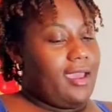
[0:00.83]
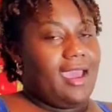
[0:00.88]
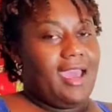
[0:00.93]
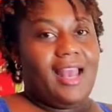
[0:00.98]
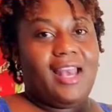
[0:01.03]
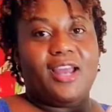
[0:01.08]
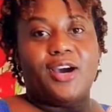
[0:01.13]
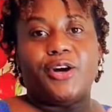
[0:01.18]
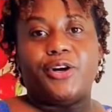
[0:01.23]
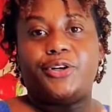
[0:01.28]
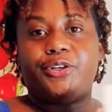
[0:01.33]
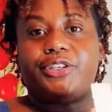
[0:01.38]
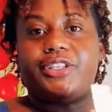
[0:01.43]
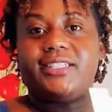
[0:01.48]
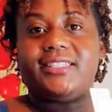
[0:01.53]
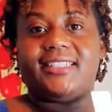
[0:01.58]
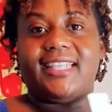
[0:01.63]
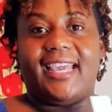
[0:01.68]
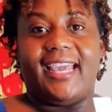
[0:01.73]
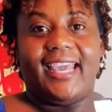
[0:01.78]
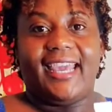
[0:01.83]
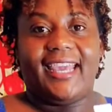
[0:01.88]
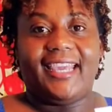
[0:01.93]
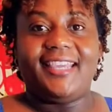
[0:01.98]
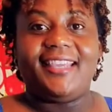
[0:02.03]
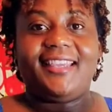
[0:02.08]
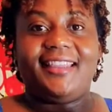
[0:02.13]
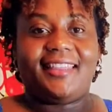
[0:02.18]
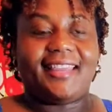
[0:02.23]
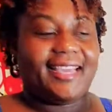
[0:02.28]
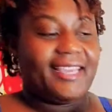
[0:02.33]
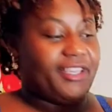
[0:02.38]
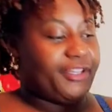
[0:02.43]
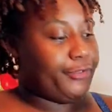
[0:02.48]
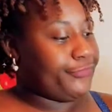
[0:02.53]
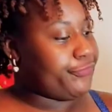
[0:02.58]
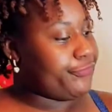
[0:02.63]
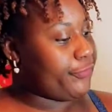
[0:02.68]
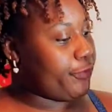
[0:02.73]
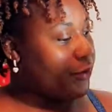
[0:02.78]
Hello, good day. Thank you
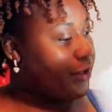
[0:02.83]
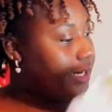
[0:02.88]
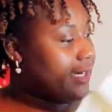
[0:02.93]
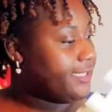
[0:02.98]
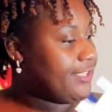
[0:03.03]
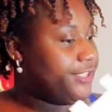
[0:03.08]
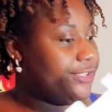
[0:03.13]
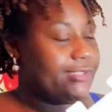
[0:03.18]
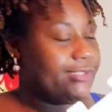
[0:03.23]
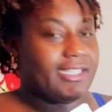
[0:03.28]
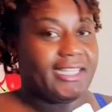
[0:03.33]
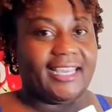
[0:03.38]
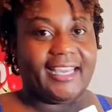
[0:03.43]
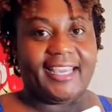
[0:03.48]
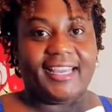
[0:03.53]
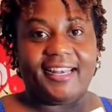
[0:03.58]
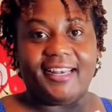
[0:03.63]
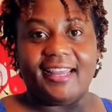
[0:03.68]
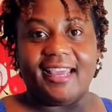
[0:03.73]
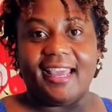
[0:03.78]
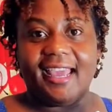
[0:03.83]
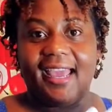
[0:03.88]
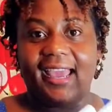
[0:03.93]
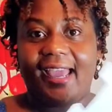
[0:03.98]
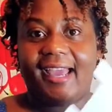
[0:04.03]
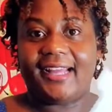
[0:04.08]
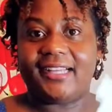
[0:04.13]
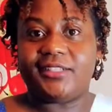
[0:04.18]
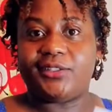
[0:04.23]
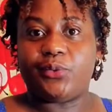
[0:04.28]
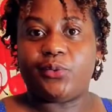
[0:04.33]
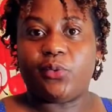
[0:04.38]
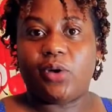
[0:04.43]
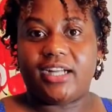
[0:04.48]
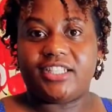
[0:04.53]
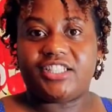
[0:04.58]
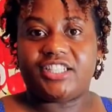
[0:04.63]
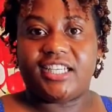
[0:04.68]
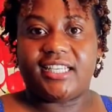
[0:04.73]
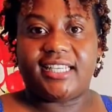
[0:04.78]
for tuning in and
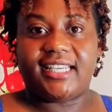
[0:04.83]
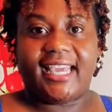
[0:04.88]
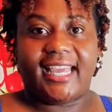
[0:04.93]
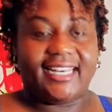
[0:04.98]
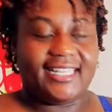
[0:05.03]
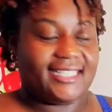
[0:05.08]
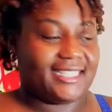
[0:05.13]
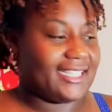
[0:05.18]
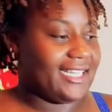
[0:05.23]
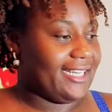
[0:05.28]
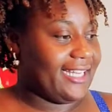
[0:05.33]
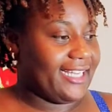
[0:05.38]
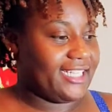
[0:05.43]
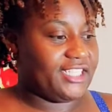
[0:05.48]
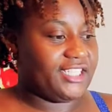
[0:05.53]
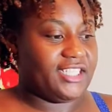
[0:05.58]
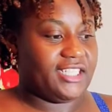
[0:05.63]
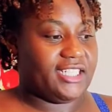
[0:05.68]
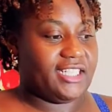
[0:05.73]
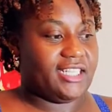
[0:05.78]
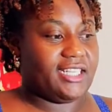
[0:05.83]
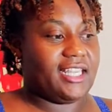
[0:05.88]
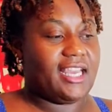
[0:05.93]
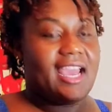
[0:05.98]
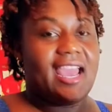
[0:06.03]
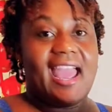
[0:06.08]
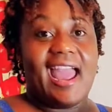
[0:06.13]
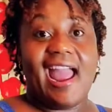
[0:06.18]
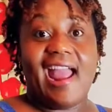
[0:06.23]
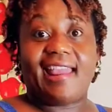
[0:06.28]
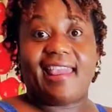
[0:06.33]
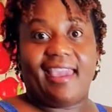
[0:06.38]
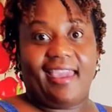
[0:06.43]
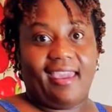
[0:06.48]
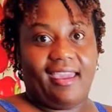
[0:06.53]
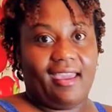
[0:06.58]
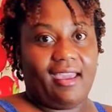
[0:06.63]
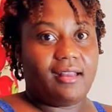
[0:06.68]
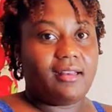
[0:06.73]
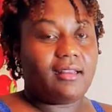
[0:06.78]
watching Kenny's collection
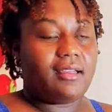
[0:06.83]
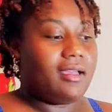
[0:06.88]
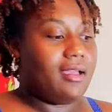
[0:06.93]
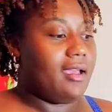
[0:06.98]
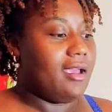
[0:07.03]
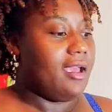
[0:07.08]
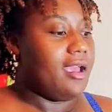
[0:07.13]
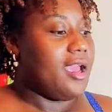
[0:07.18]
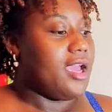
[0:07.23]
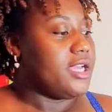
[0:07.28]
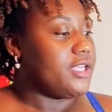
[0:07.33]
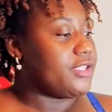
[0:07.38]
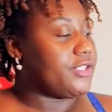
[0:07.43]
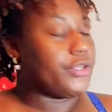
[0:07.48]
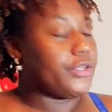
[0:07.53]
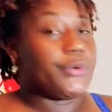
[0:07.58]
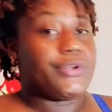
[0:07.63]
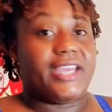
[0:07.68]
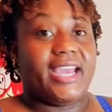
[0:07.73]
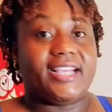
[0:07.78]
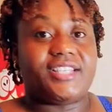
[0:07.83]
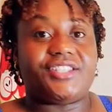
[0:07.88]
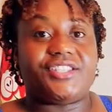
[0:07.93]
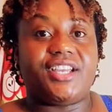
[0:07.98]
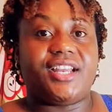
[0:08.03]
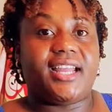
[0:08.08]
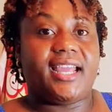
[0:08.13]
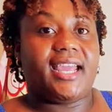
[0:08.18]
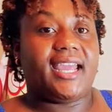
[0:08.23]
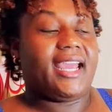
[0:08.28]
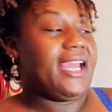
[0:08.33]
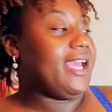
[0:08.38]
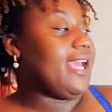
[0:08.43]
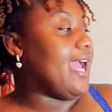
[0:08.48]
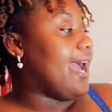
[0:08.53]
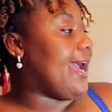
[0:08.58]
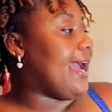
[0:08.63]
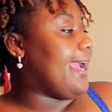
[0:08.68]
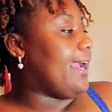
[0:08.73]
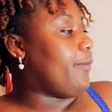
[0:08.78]
again. So yesterday
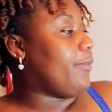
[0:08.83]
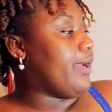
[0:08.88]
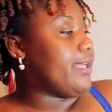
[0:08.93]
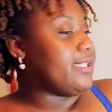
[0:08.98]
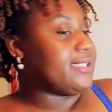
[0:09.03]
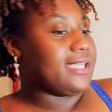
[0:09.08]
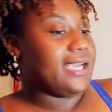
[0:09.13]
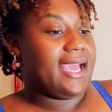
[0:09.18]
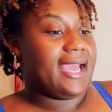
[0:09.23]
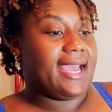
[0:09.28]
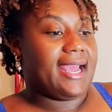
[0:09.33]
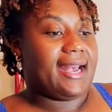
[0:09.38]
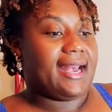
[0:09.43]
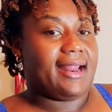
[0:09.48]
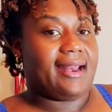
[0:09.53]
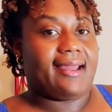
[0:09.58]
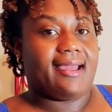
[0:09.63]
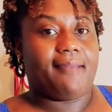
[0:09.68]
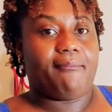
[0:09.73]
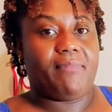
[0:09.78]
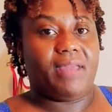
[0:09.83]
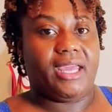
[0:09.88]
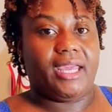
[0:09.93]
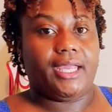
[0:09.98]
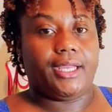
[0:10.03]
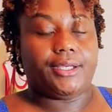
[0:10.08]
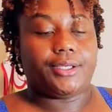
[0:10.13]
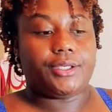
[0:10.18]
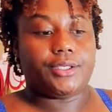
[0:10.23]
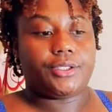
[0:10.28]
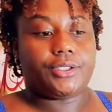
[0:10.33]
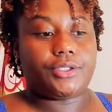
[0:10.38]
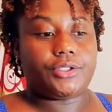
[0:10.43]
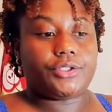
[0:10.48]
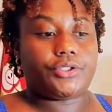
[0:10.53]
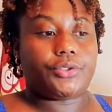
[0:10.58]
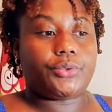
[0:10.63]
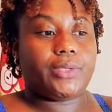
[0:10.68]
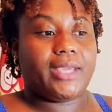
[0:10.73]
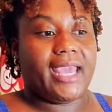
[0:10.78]
I went ahead and I made
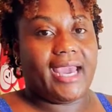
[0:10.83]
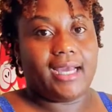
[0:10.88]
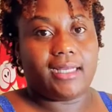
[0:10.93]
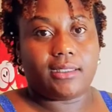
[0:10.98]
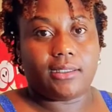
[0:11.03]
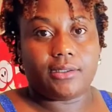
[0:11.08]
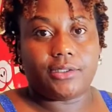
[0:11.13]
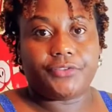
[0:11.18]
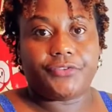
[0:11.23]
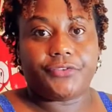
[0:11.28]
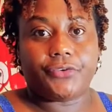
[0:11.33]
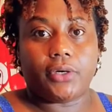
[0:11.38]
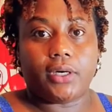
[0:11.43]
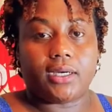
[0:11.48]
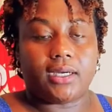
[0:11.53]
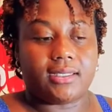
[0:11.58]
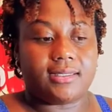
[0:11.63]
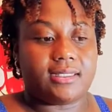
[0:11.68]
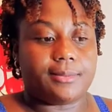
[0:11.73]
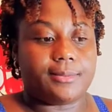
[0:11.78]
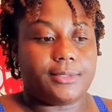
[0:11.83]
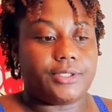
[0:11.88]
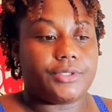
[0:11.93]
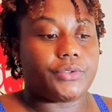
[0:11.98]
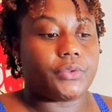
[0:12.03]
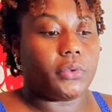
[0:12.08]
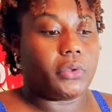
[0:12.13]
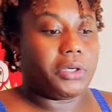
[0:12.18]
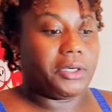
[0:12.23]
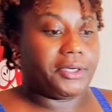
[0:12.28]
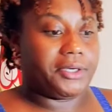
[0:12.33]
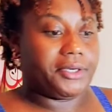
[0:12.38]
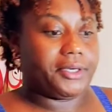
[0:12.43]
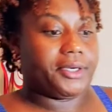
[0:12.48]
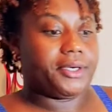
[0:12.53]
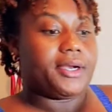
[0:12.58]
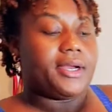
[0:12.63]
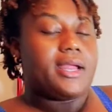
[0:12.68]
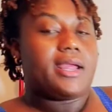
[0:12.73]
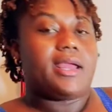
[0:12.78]
2 candles for a customer's order,